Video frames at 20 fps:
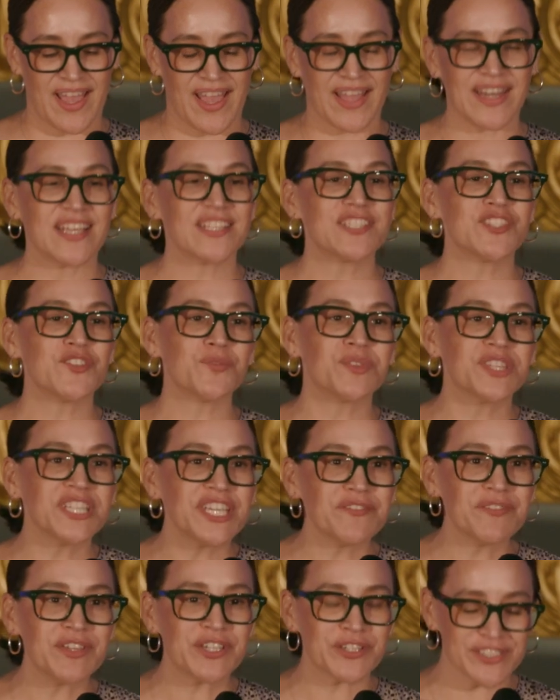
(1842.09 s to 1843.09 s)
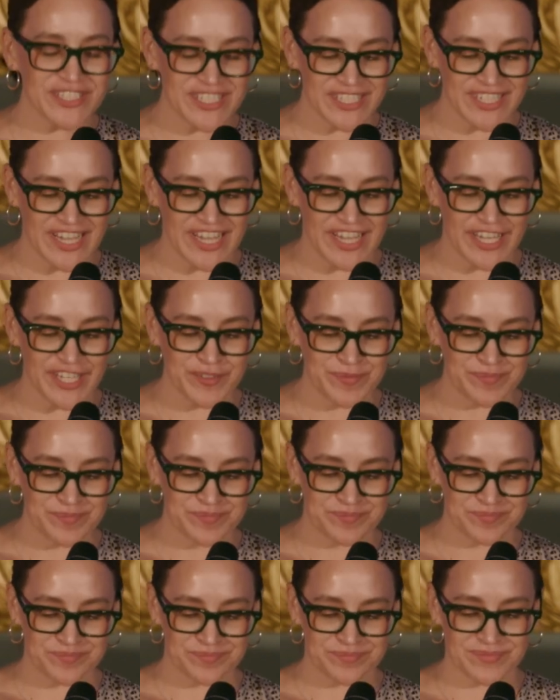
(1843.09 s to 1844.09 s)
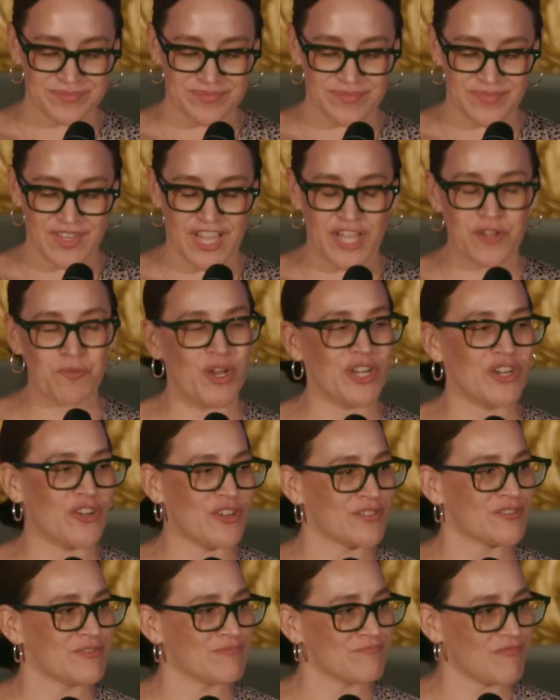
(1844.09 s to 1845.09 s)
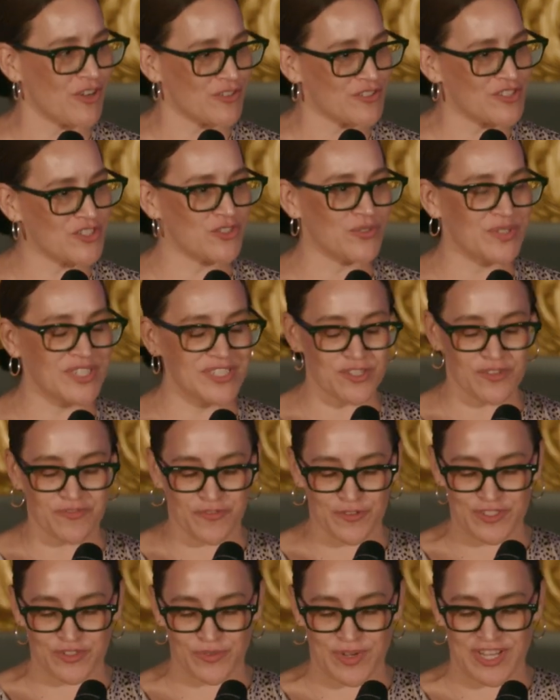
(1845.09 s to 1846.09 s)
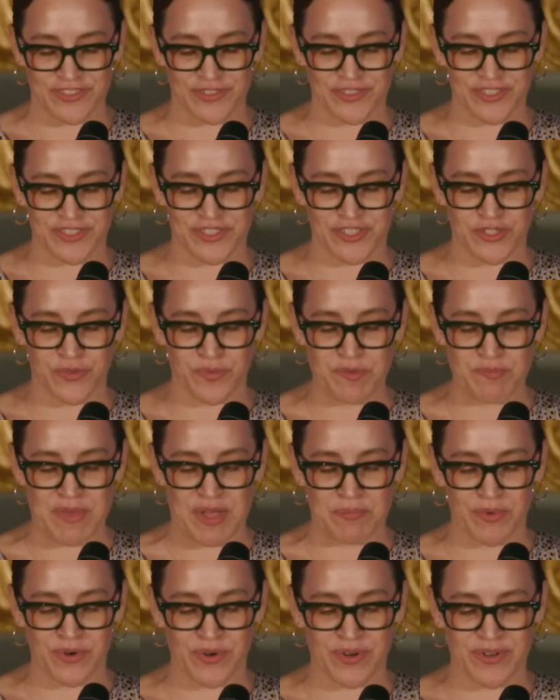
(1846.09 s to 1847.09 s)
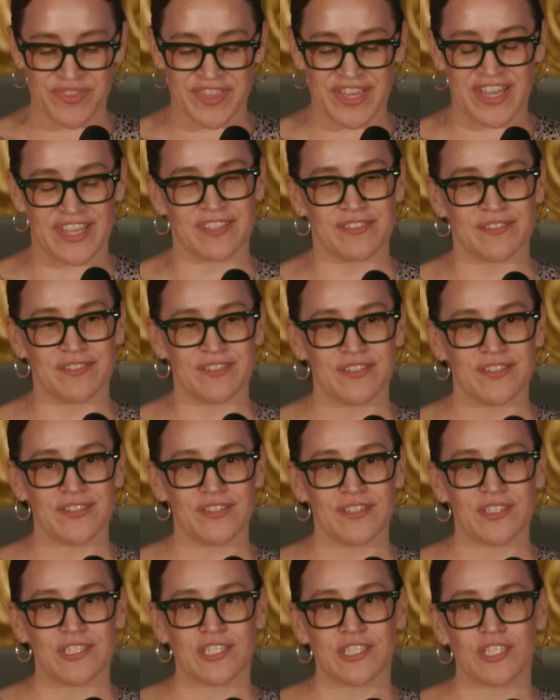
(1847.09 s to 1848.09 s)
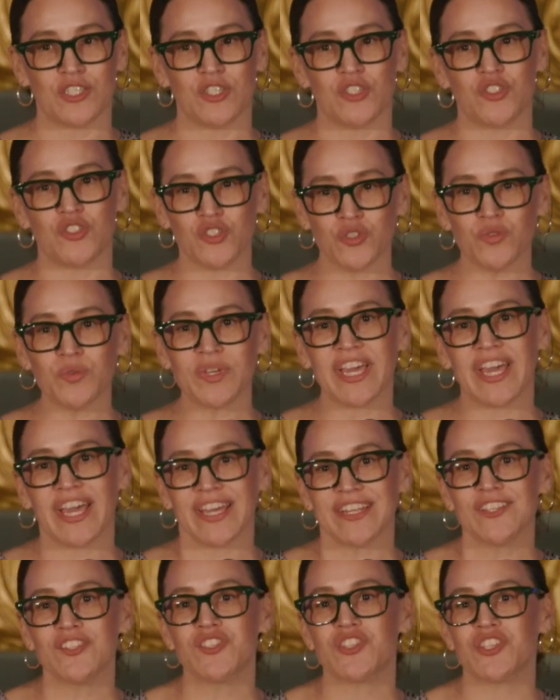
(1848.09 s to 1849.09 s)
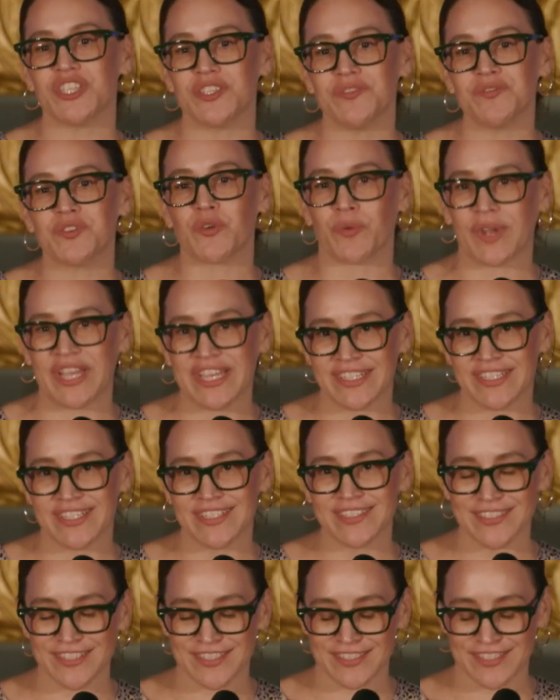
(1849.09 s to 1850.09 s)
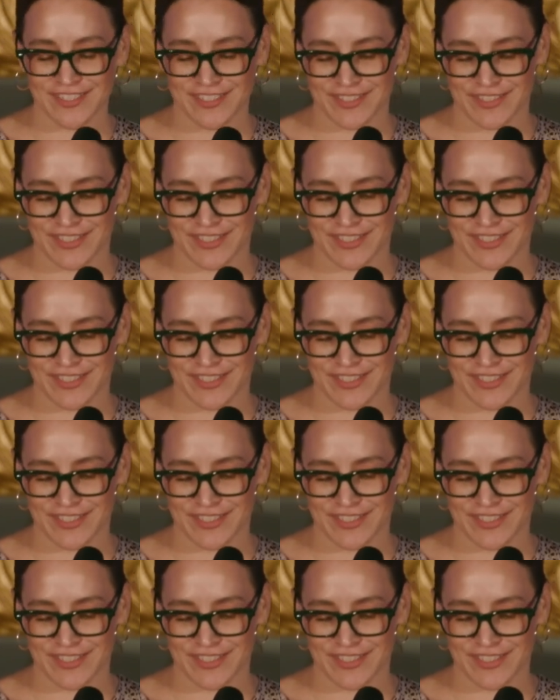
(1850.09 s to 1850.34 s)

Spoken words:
And as you leave here today, I want our students, our first graduates, to remember that you can achieve greatness.